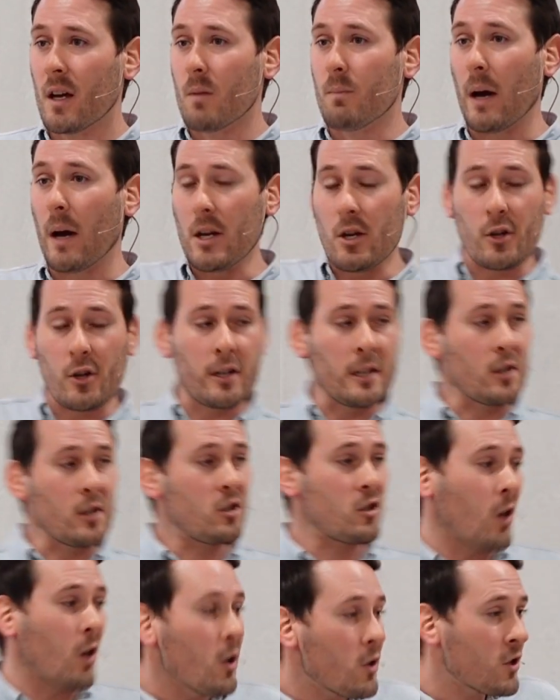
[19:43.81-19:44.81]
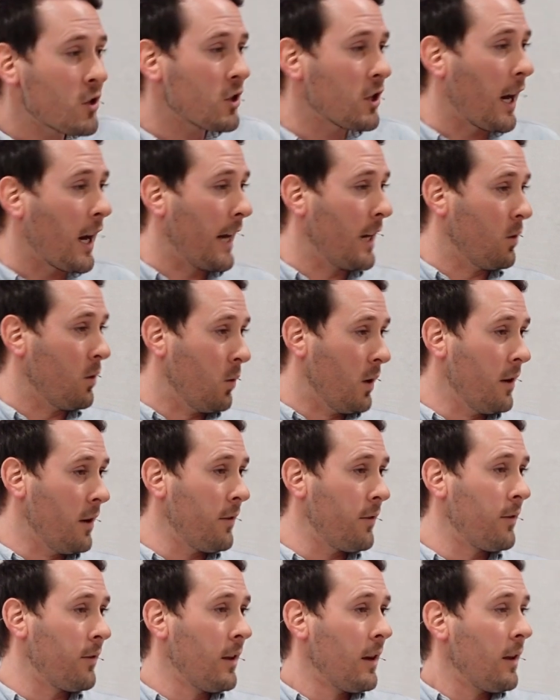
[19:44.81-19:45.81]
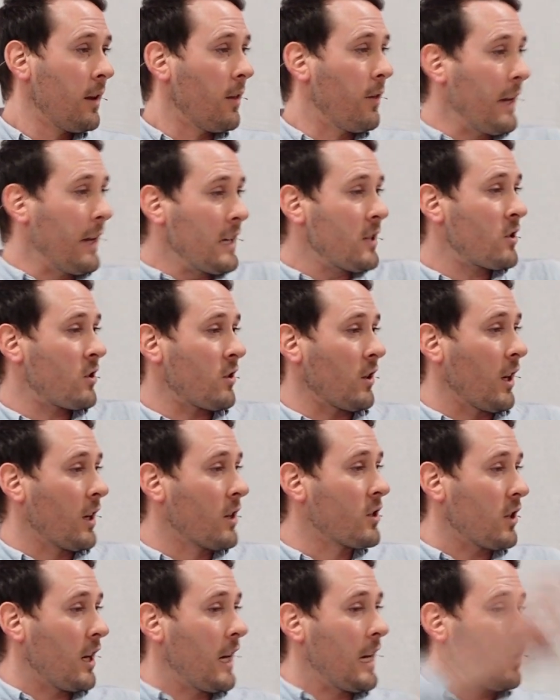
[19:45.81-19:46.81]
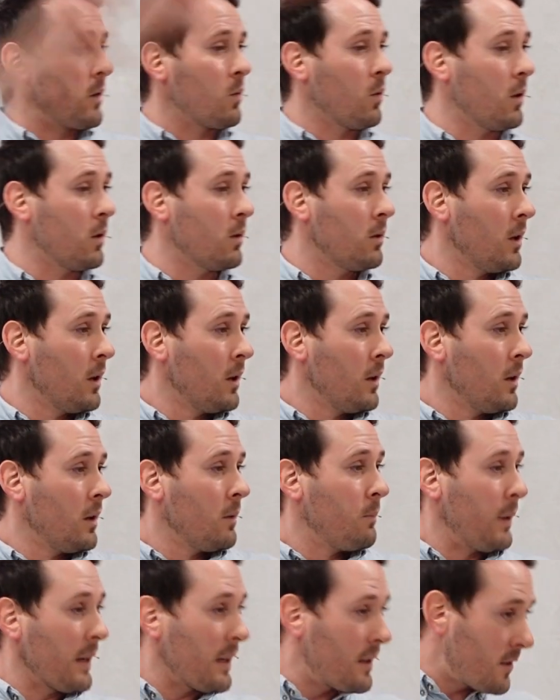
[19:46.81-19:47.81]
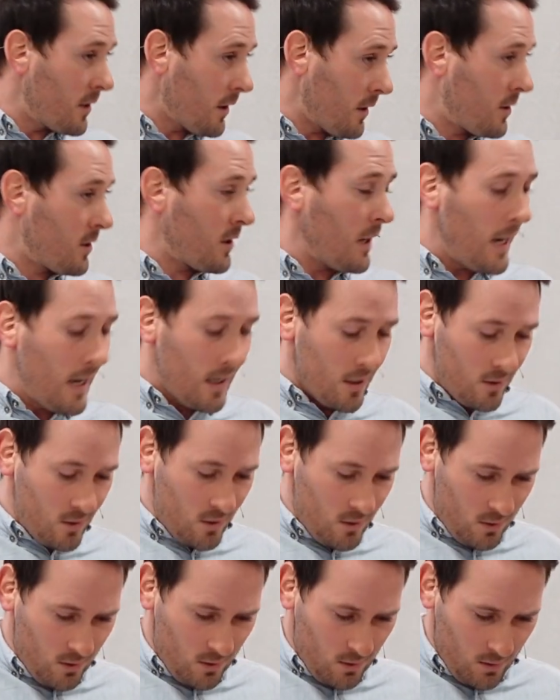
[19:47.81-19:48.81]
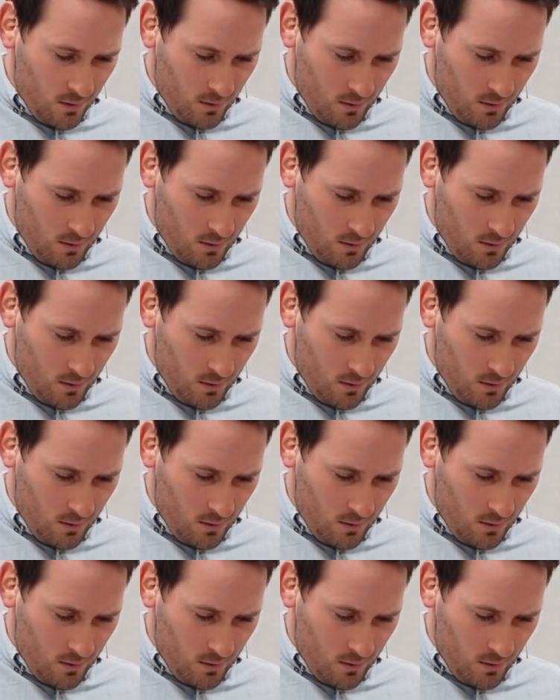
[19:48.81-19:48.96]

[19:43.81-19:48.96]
but you can associate it with these things equal big success.